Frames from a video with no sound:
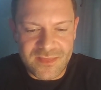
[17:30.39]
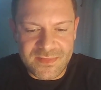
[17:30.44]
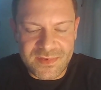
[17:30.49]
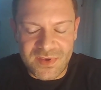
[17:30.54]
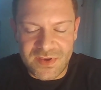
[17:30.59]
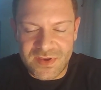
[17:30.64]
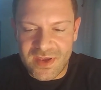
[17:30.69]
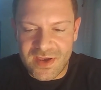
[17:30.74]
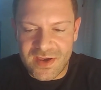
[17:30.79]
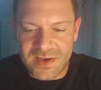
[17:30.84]

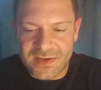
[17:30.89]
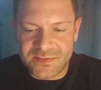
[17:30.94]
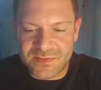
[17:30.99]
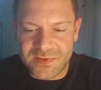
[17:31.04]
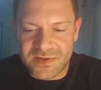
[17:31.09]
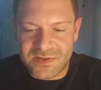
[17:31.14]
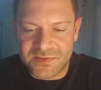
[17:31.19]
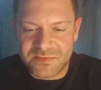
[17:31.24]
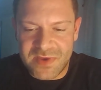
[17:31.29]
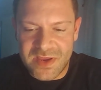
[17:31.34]
So yeah, I
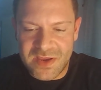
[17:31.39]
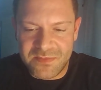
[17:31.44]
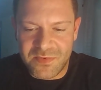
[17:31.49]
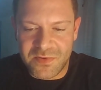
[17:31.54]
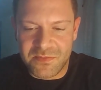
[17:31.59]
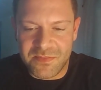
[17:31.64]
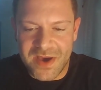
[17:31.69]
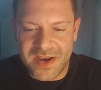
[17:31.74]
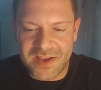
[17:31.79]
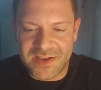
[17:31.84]
suppose
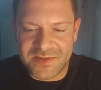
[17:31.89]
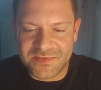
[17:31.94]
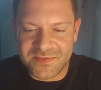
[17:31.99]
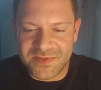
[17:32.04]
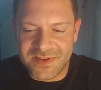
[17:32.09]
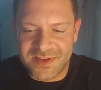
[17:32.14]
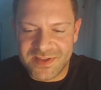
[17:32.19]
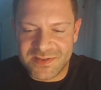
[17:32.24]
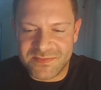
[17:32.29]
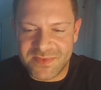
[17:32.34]
people
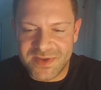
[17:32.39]
management has